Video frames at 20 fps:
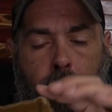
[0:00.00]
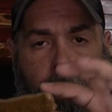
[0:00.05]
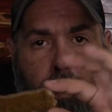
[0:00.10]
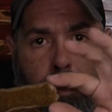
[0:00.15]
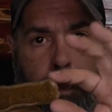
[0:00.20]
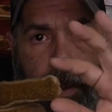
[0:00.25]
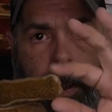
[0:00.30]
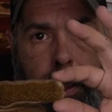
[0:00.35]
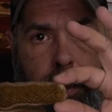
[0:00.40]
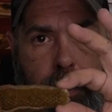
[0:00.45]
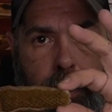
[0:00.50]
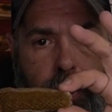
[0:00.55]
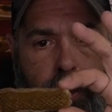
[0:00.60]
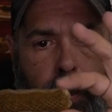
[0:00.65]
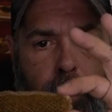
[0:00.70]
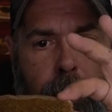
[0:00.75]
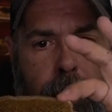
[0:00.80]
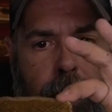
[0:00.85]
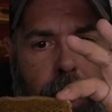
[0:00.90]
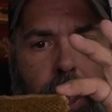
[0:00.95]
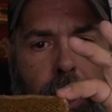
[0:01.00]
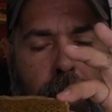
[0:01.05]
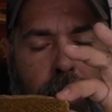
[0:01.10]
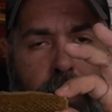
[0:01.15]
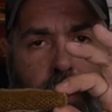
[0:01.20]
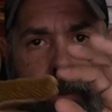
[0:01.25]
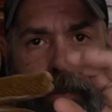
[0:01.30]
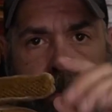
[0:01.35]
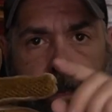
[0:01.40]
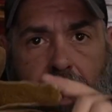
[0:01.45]
because there's so much
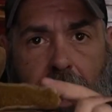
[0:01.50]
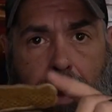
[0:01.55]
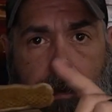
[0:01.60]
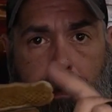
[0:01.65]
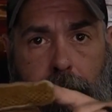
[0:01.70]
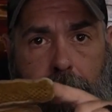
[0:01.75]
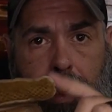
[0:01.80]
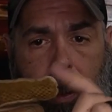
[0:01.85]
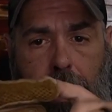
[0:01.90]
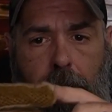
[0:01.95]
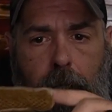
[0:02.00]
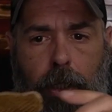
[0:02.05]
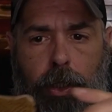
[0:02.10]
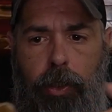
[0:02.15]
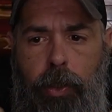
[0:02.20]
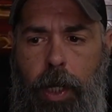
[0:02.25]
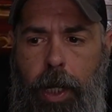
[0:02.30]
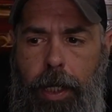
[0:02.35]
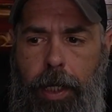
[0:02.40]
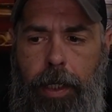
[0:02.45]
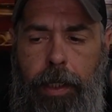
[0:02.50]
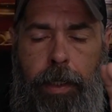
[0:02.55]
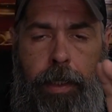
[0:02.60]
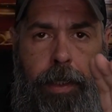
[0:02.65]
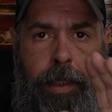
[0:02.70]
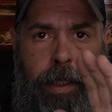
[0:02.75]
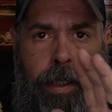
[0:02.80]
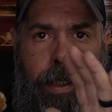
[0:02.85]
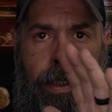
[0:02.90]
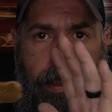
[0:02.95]
extra fabric in here trying to
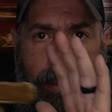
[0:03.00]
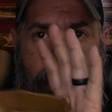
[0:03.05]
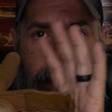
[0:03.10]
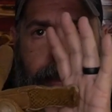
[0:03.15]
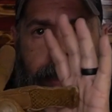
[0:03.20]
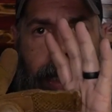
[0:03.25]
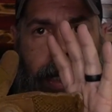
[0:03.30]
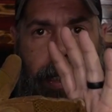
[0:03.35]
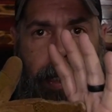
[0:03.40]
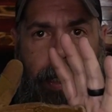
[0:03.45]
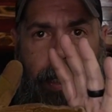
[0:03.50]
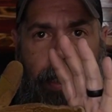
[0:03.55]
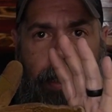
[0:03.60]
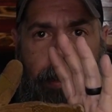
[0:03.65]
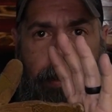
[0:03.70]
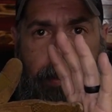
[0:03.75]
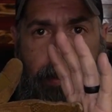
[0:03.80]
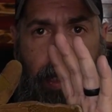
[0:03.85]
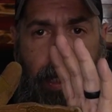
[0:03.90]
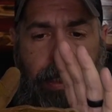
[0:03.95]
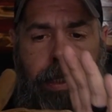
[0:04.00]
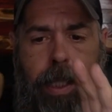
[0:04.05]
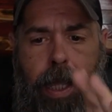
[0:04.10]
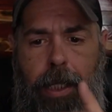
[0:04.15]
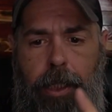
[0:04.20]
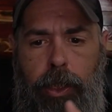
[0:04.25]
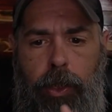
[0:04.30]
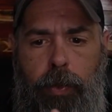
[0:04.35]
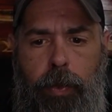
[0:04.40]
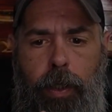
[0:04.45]
get it inside
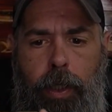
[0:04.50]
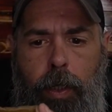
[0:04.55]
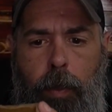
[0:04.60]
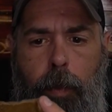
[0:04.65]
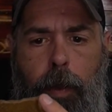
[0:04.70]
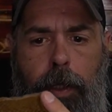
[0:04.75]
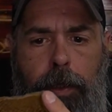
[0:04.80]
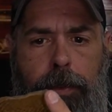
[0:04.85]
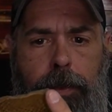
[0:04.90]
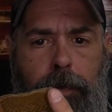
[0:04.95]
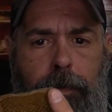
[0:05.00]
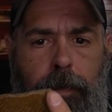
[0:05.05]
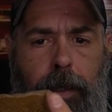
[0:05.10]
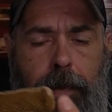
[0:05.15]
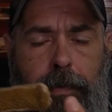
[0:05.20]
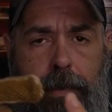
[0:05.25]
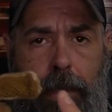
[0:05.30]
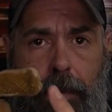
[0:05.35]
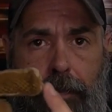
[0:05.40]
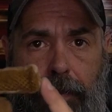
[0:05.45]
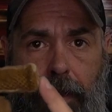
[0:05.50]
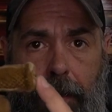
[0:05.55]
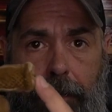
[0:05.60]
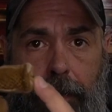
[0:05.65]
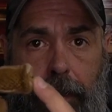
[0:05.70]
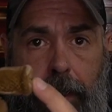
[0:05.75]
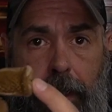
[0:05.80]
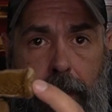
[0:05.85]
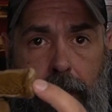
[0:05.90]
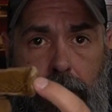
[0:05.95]
that trigger well. Sometimes that
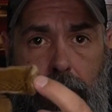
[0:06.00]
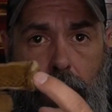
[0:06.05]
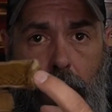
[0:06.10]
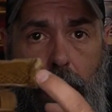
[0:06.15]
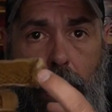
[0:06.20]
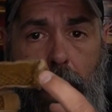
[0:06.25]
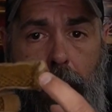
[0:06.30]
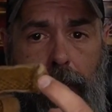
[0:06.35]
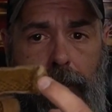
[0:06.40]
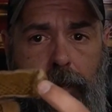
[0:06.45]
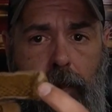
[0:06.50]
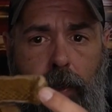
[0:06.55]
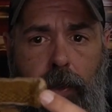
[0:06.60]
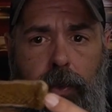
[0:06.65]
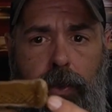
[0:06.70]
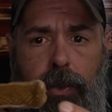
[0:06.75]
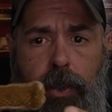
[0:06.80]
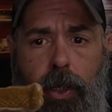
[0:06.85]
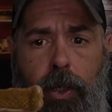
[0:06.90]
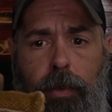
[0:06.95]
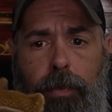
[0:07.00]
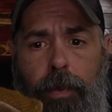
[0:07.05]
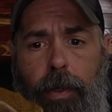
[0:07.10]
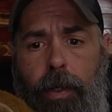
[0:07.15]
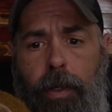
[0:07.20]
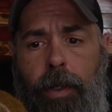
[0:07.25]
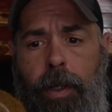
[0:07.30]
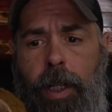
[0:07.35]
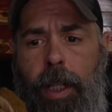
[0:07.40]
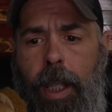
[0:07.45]
fabric gets caught, folds
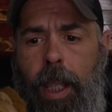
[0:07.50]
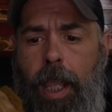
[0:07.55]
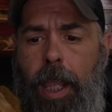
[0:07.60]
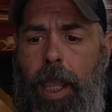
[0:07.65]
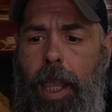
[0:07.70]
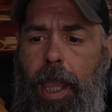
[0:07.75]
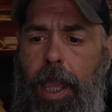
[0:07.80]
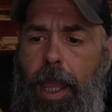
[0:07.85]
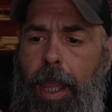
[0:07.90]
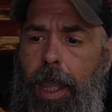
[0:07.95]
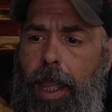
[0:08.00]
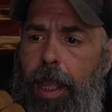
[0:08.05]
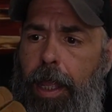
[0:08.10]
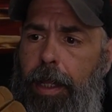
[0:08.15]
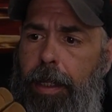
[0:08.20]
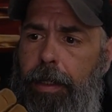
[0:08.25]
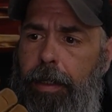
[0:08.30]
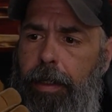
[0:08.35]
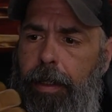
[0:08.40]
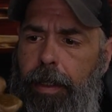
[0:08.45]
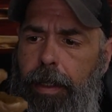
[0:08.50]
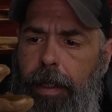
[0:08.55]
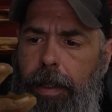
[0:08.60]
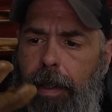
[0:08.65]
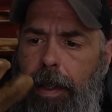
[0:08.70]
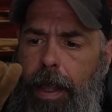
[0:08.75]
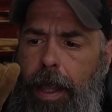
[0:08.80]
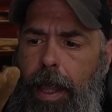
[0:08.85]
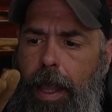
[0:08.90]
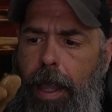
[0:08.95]
over, and
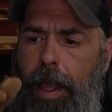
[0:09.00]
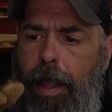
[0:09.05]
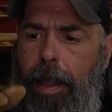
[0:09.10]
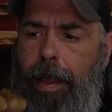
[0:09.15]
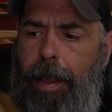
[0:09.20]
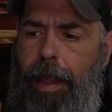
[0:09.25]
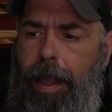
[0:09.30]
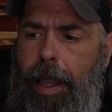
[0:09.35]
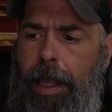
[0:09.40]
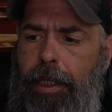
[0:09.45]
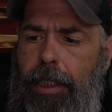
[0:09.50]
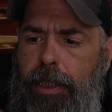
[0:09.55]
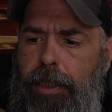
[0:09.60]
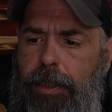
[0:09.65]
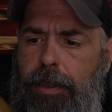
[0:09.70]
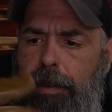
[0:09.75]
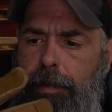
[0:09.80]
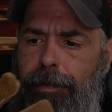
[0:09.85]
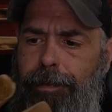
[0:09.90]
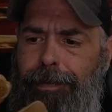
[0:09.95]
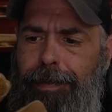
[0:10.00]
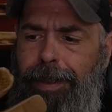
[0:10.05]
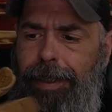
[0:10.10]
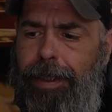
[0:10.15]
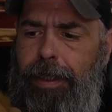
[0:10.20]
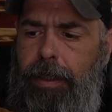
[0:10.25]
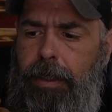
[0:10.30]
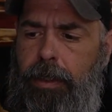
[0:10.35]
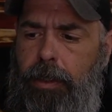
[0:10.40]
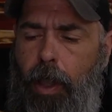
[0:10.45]
I just
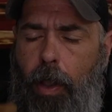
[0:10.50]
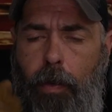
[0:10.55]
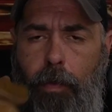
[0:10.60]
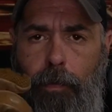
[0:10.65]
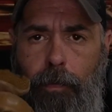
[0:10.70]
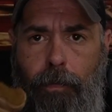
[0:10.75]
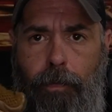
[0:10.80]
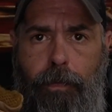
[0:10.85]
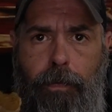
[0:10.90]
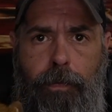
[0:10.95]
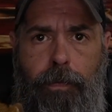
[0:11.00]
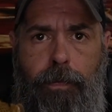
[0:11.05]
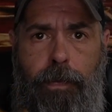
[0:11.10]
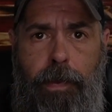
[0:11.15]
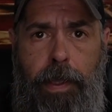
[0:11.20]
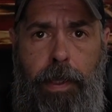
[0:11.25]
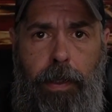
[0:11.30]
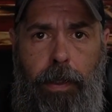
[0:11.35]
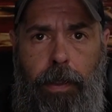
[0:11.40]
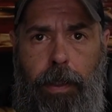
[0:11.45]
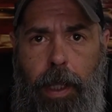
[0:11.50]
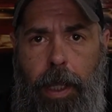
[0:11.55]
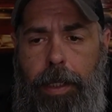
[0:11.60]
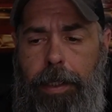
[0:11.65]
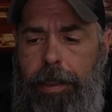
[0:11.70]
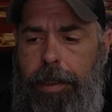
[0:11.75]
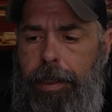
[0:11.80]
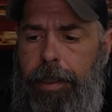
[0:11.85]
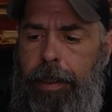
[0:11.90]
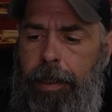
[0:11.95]
don't feel
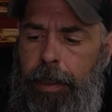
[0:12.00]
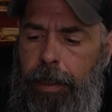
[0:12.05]
like